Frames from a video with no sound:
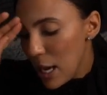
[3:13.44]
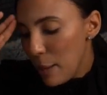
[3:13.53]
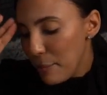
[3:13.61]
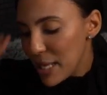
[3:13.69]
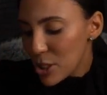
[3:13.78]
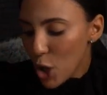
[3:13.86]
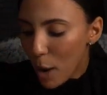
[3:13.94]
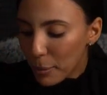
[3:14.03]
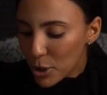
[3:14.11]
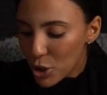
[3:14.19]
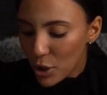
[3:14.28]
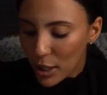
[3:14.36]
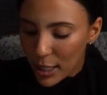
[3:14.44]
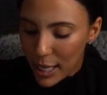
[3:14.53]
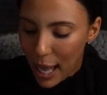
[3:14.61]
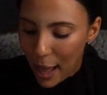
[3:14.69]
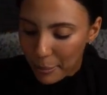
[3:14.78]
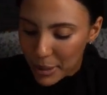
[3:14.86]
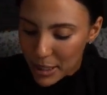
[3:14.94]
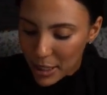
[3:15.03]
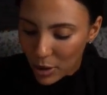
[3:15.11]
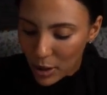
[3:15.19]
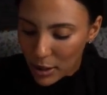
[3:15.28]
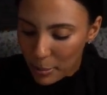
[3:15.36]
Missed opportunity happened
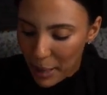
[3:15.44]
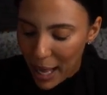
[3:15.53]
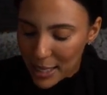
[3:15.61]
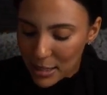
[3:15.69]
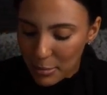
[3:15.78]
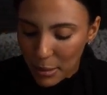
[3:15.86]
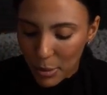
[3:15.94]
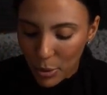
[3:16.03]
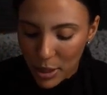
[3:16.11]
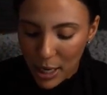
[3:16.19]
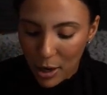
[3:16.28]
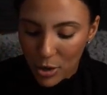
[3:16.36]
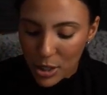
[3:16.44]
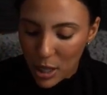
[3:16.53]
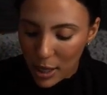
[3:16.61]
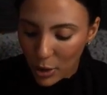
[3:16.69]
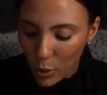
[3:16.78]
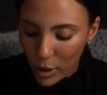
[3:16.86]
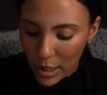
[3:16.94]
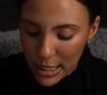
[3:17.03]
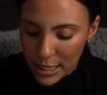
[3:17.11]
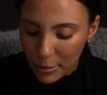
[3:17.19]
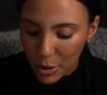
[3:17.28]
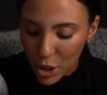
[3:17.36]
here in the past, maybe with an air sign,
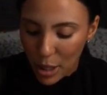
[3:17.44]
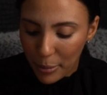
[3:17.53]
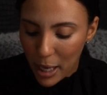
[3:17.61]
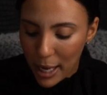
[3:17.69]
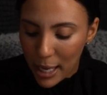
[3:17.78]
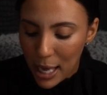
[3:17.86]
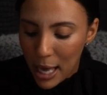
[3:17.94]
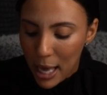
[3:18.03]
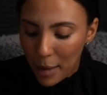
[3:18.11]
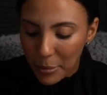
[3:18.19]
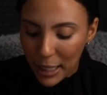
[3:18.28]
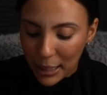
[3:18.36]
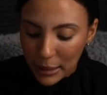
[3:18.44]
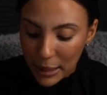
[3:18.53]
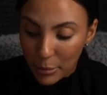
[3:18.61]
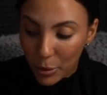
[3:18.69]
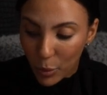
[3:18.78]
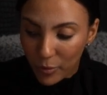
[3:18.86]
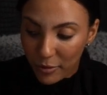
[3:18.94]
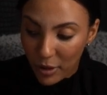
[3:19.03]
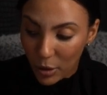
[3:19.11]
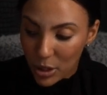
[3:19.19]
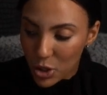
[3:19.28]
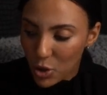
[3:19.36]
Aquarius, Libra, Gemini. I'm getting Libra
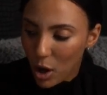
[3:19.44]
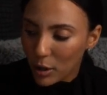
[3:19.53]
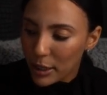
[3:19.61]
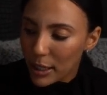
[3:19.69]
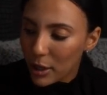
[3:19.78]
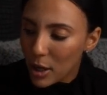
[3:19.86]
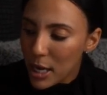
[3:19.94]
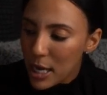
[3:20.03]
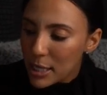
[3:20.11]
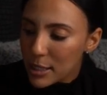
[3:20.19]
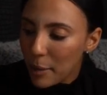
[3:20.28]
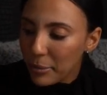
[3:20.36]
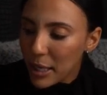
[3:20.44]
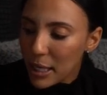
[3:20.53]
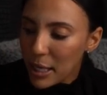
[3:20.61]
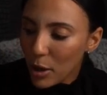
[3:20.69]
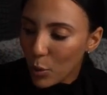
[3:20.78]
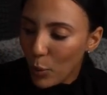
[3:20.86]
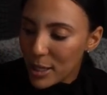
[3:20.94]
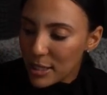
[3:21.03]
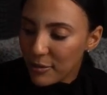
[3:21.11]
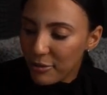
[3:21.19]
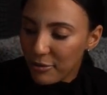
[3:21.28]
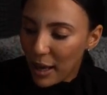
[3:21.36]
very strongly here. Something here
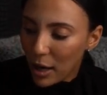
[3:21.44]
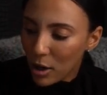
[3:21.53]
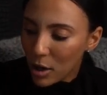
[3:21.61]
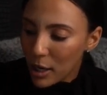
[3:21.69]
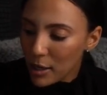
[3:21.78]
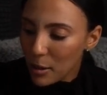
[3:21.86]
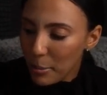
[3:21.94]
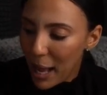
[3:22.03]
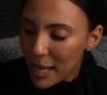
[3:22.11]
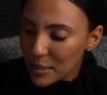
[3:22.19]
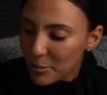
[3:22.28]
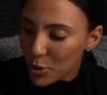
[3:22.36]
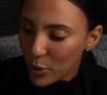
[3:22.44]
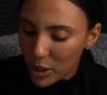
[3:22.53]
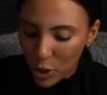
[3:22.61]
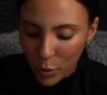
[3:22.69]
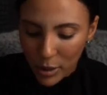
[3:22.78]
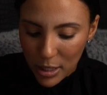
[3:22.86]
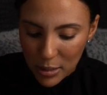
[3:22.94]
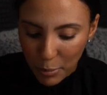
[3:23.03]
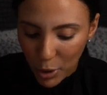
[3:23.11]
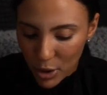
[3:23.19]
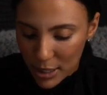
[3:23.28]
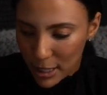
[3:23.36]
wasn't fair in the past between you and this
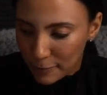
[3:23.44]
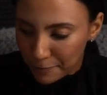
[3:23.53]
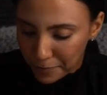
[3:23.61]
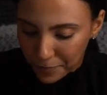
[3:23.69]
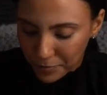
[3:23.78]
person.